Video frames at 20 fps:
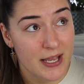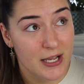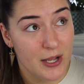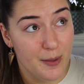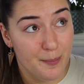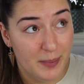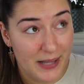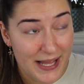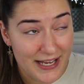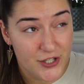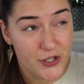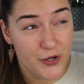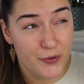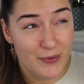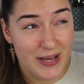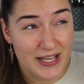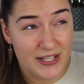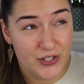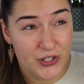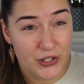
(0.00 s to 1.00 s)
Complexion
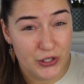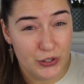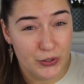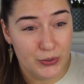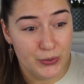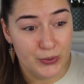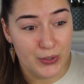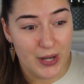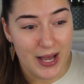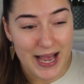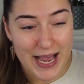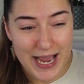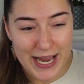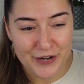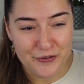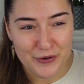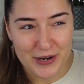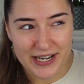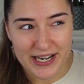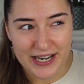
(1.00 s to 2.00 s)
Rescue
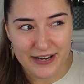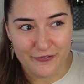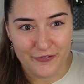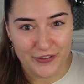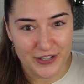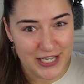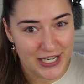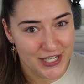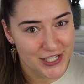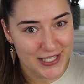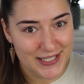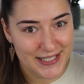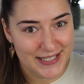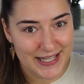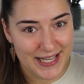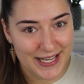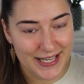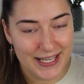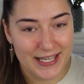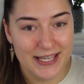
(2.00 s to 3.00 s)
Hydrating Foundation
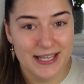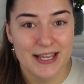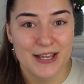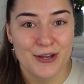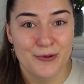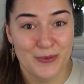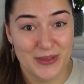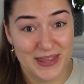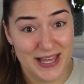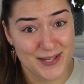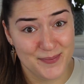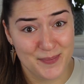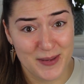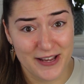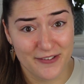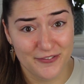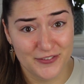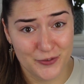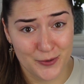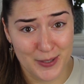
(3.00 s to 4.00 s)
Stick with
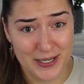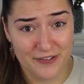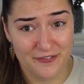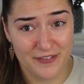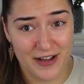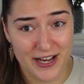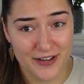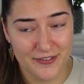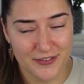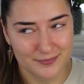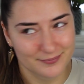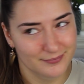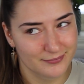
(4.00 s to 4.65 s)
SPF 25.